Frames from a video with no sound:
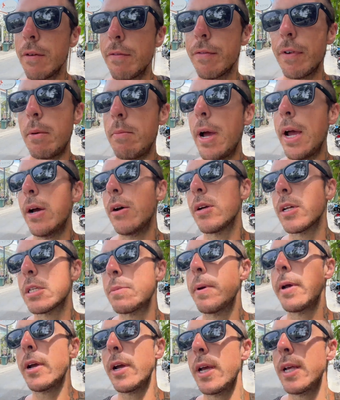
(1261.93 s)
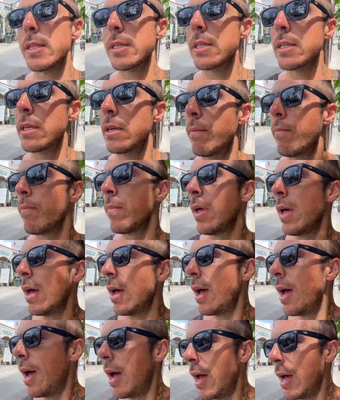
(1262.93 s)
from my own experience.
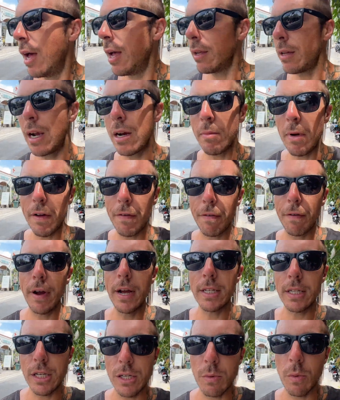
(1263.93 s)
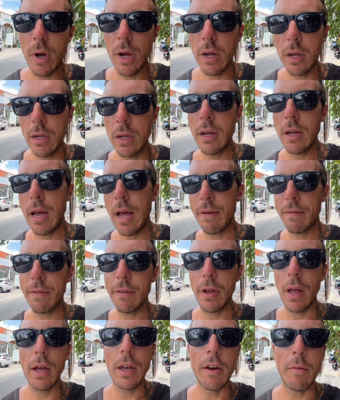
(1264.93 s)
A lot of my friends as well have a
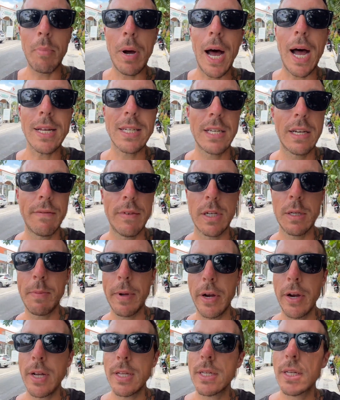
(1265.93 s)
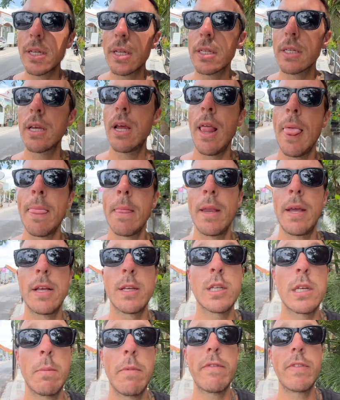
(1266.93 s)
lot of positive experiences.
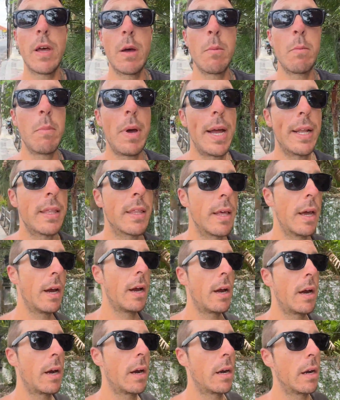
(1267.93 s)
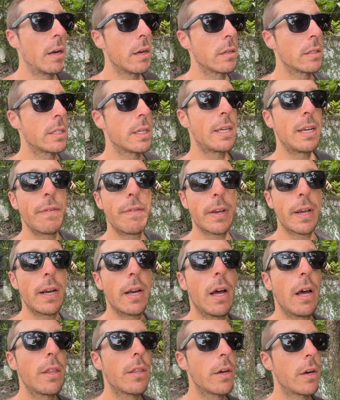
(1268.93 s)
Some of them met their significant
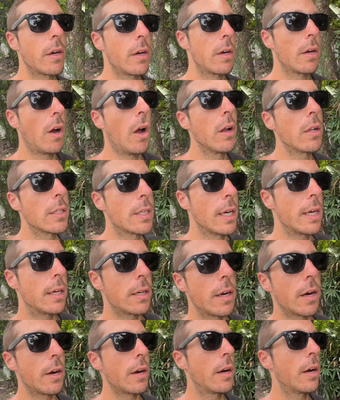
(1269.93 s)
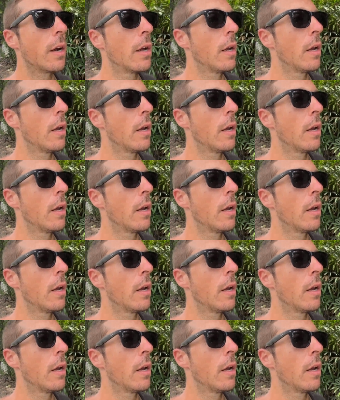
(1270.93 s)
other on Tinder,